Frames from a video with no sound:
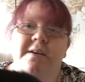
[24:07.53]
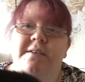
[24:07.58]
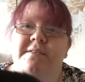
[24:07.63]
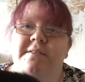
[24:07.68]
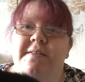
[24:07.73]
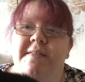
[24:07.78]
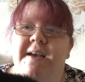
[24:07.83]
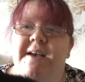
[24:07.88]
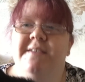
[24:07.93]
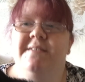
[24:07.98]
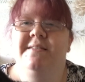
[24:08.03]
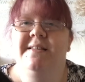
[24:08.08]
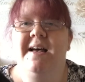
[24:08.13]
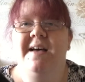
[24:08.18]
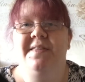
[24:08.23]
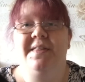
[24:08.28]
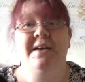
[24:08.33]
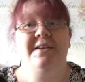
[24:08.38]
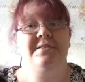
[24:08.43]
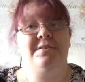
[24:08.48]
So that's
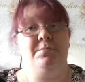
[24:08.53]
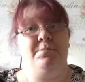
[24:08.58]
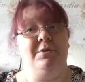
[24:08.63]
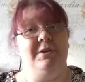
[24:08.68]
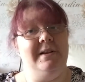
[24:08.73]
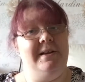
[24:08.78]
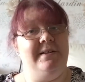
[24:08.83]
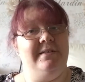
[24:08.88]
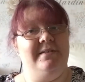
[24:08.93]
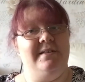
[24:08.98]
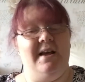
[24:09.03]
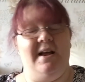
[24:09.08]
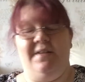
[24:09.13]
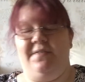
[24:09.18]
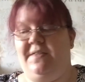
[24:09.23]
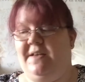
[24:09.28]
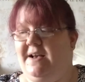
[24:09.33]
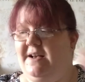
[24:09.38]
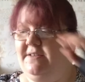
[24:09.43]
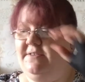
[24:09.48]
that. That's a brilliant
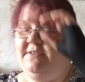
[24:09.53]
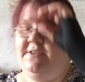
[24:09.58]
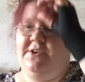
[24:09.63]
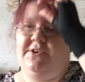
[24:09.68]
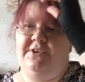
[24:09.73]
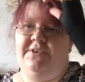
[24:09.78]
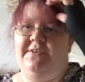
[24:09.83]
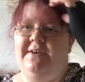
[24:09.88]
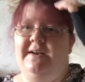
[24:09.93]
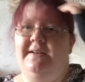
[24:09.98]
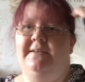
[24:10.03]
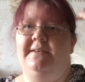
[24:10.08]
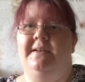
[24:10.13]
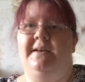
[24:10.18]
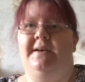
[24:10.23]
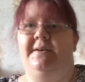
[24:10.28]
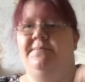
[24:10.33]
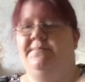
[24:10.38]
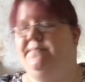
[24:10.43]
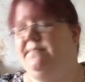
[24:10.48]
tag, that, Sonia.
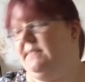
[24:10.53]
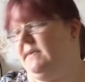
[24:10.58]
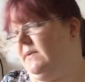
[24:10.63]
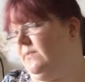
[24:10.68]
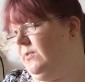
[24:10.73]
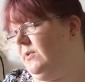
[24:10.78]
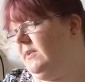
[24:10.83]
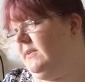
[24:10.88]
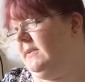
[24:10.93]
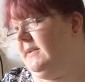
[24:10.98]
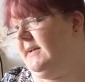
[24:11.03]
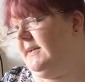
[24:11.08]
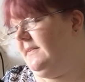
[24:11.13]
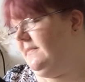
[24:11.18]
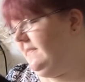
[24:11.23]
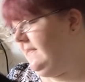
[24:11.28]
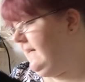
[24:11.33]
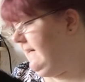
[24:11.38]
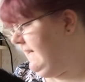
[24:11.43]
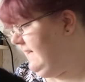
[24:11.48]
I will
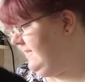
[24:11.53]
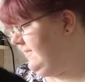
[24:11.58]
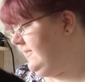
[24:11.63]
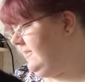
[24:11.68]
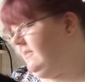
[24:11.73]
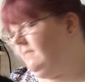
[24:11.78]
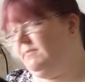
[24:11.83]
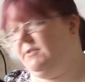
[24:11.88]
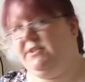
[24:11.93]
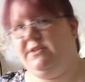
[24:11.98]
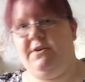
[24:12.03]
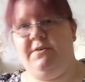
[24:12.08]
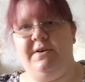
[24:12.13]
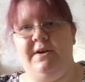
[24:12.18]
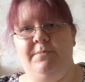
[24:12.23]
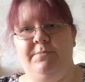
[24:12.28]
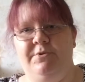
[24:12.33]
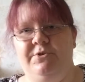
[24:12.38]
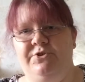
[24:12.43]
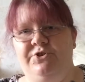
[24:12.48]
link that, and I'm sorry
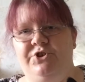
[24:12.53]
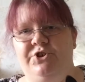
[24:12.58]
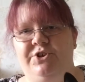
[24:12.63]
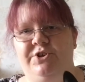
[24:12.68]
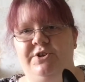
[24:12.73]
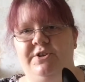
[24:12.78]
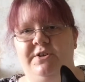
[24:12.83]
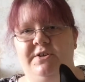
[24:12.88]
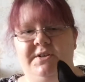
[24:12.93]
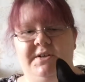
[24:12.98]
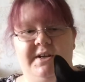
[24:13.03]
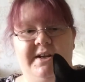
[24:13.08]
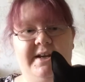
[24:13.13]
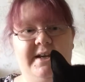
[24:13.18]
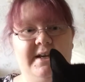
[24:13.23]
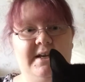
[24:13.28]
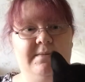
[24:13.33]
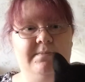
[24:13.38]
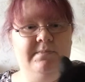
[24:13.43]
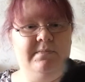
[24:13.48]
I butchered your
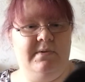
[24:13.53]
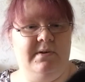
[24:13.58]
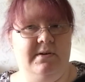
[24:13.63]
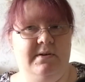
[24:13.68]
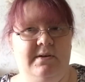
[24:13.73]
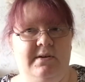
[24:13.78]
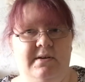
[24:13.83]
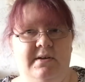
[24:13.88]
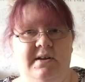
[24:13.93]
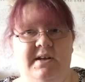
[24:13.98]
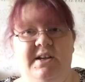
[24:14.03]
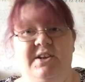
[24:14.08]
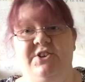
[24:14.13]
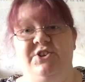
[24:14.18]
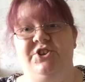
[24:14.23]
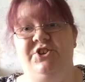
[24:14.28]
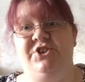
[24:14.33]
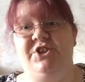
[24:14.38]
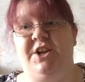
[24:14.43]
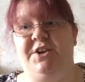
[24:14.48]
name and
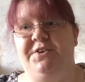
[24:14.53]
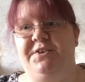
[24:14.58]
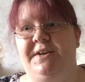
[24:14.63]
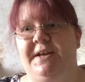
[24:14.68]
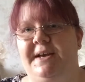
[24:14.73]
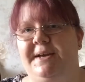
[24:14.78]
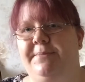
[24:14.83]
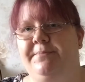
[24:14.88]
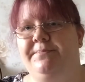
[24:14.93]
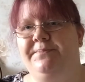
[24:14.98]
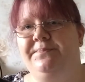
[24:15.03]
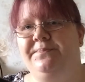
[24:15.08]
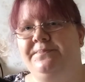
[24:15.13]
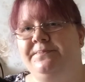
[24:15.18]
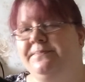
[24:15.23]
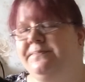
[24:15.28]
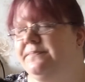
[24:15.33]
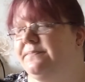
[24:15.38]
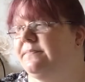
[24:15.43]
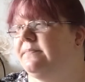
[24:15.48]
your channel name.
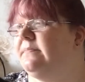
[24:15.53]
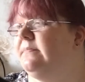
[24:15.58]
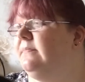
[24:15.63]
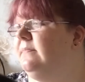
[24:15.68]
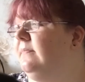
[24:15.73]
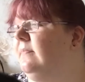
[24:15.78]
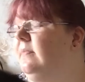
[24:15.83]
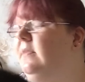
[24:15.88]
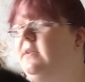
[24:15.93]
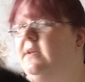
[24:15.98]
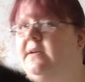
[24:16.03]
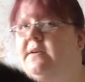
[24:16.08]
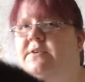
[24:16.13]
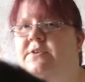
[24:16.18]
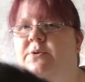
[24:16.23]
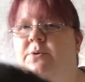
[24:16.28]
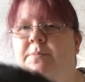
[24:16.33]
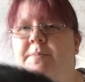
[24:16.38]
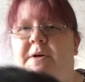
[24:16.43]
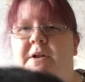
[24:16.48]
I
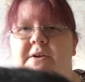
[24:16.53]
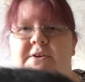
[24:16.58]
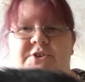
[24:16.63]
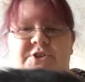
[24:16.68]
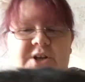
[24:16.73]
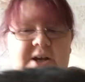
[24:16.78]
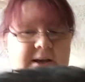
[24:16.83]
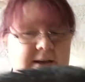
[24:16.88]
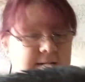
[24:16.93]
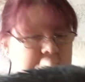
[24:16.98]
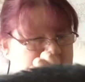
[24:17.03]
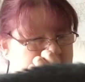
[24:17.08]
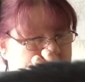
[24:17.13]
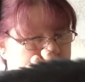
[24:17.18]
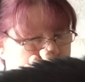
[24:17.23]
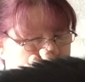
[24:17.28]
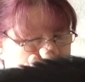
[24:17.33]
do apologise.